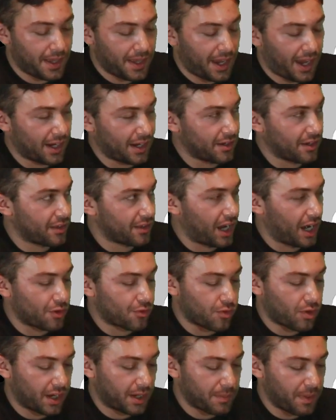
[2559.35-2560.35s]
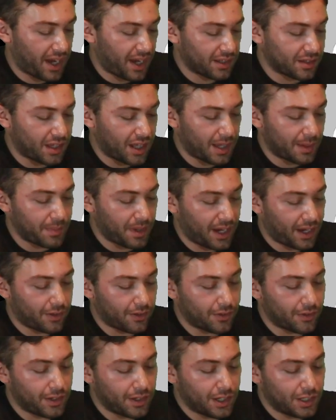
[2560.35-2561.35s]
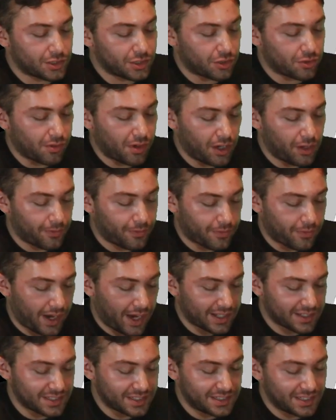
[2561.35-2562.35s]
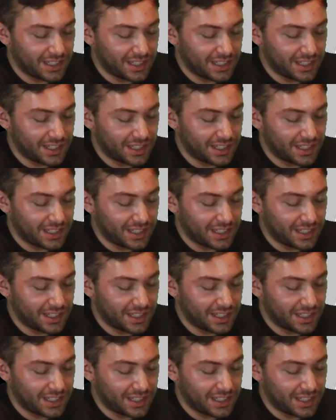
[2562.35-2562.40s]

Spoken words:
And another guy, running back and linebacker, Terrell Francis.